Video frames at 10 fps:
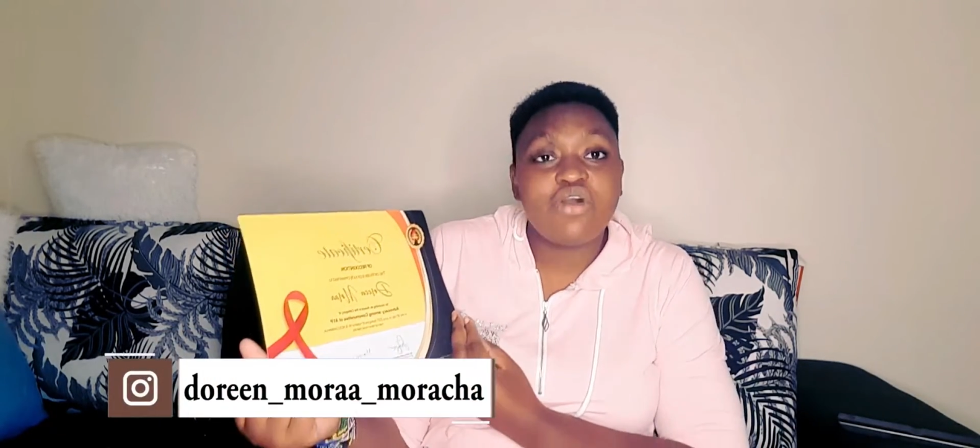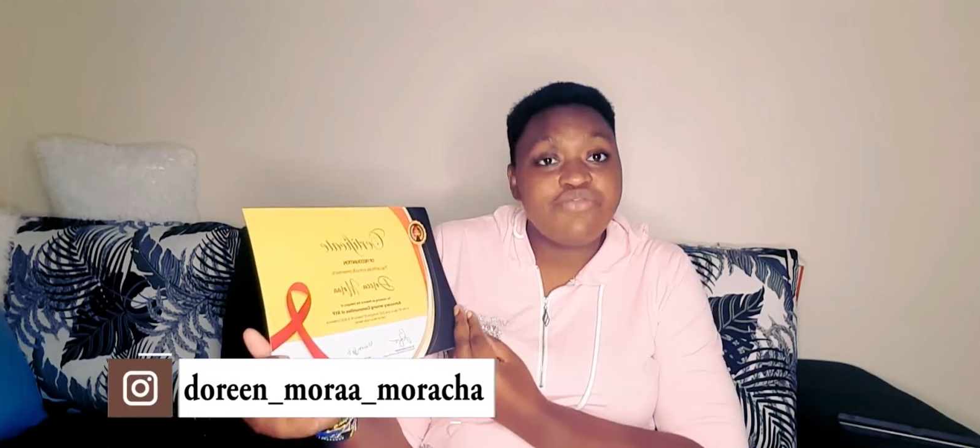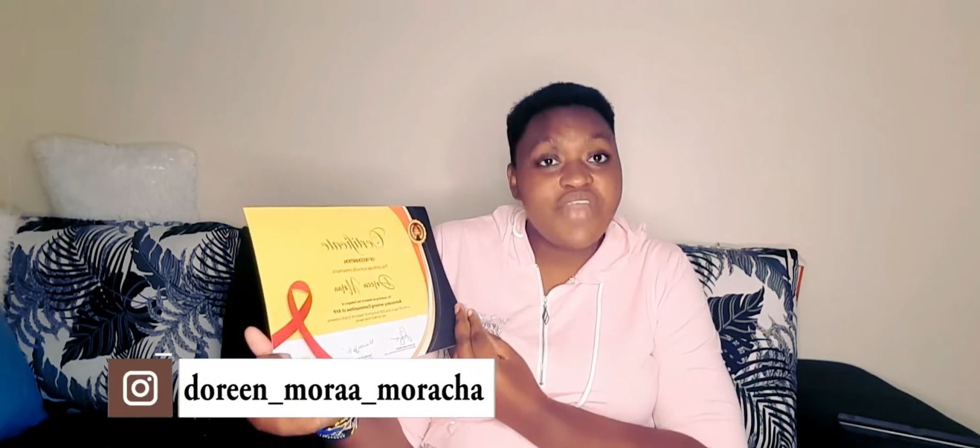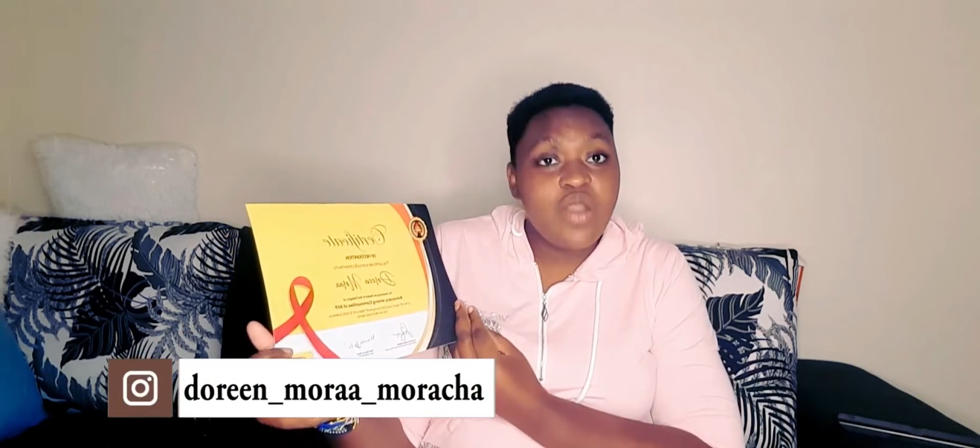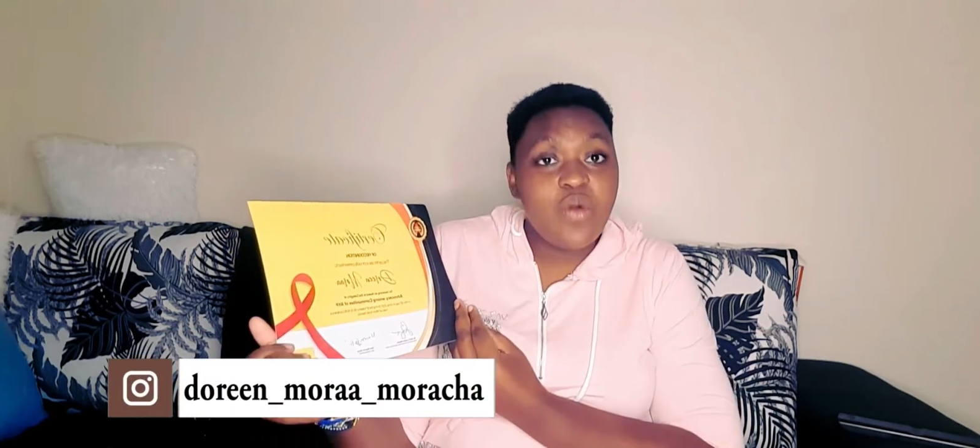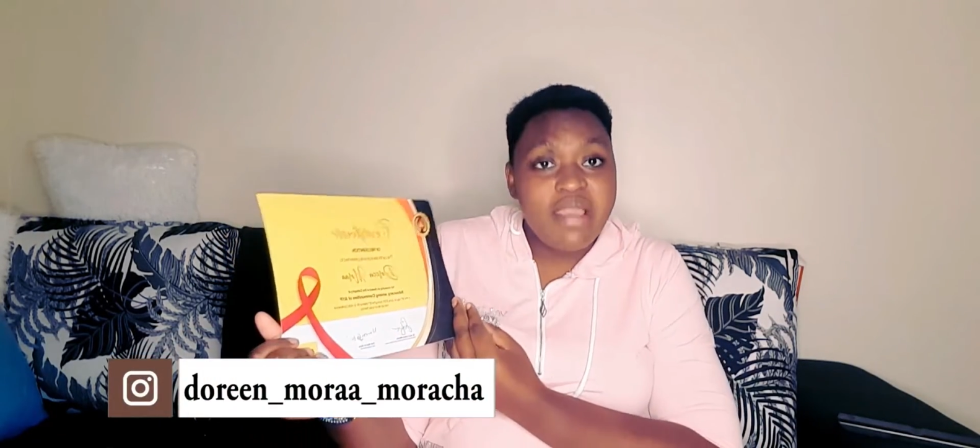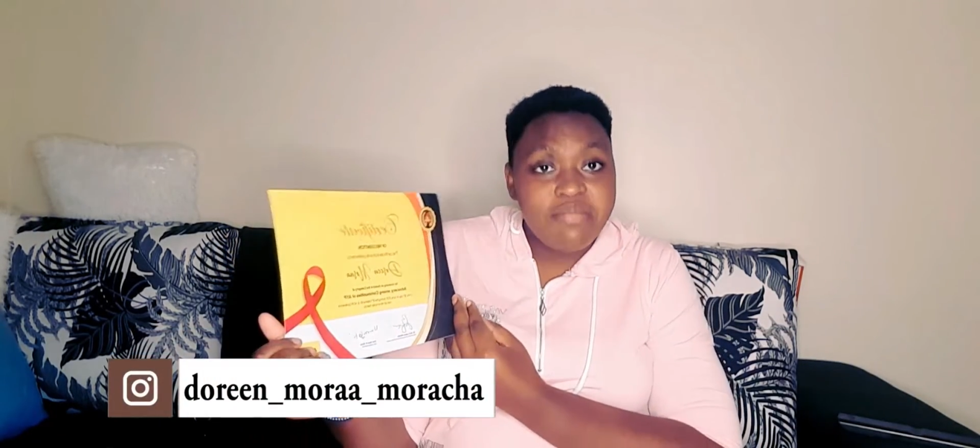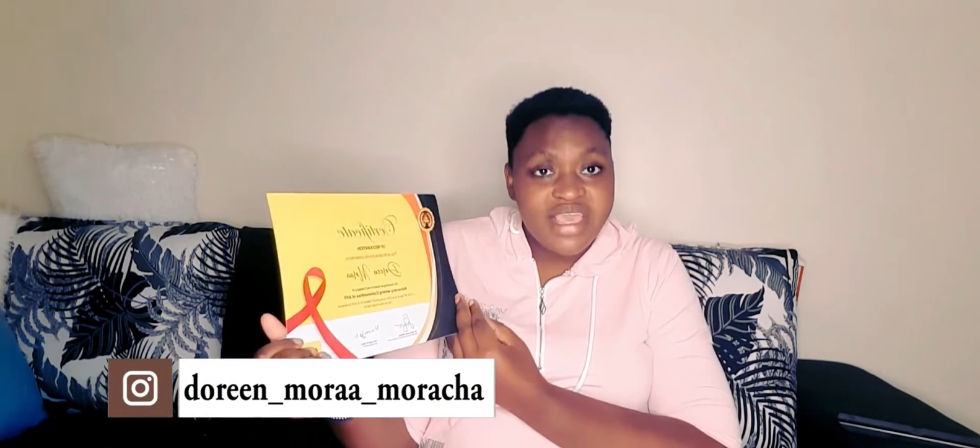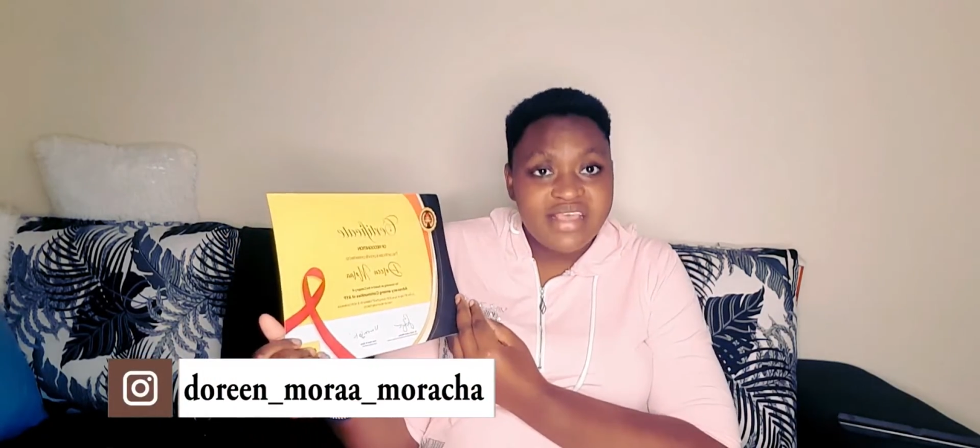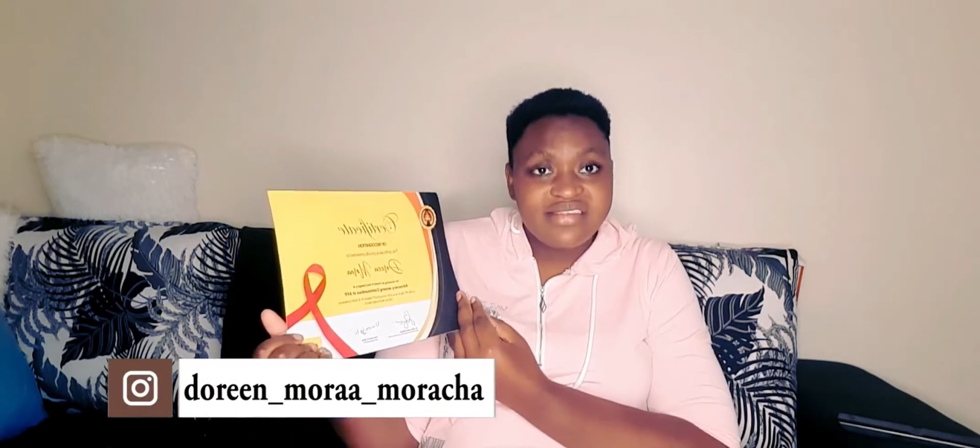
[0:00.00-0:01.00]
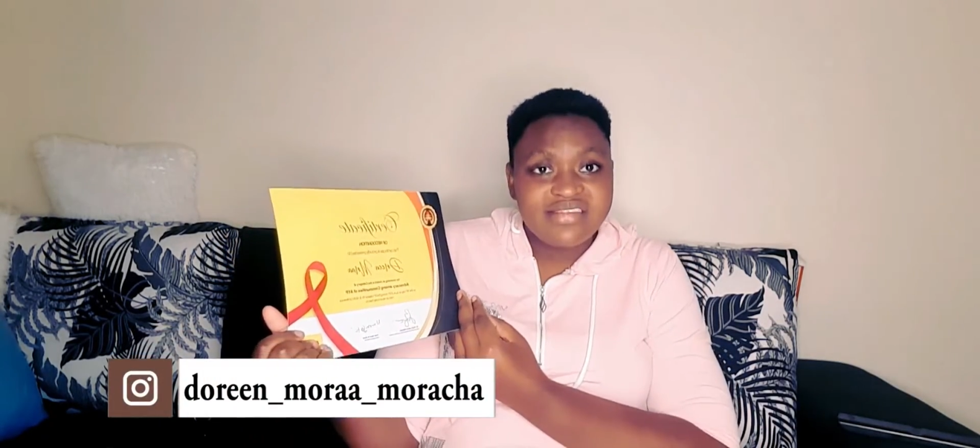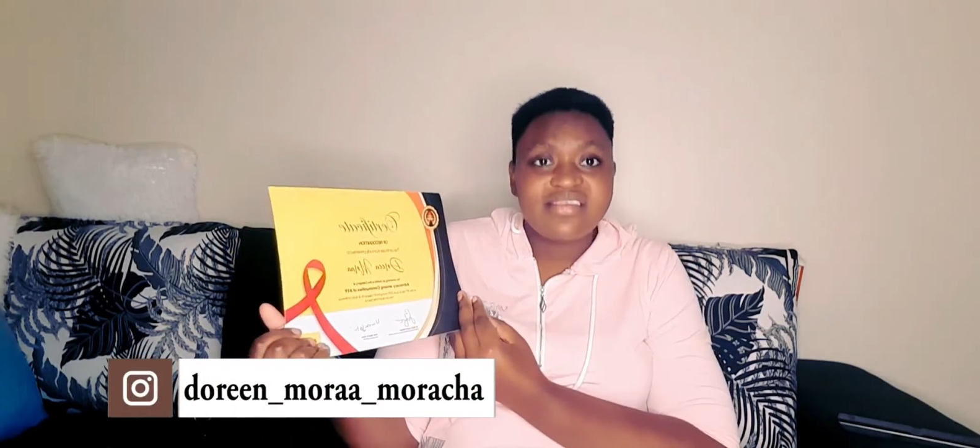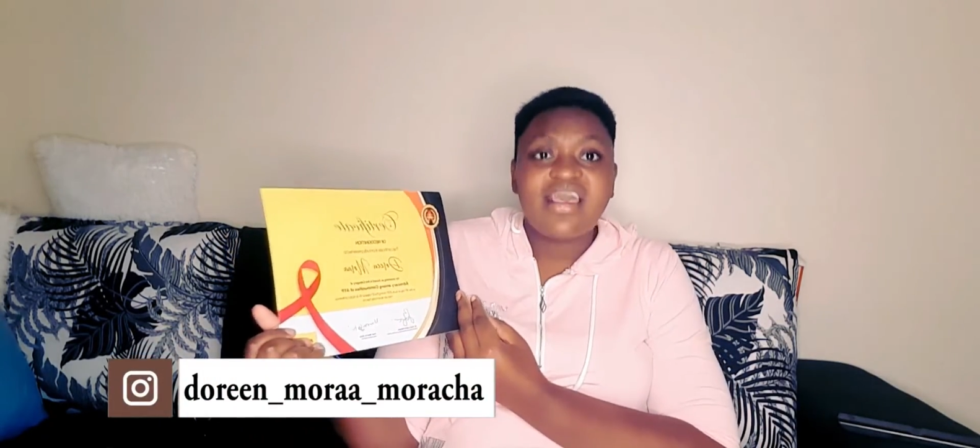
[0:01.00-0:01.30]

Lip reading: of AYPs,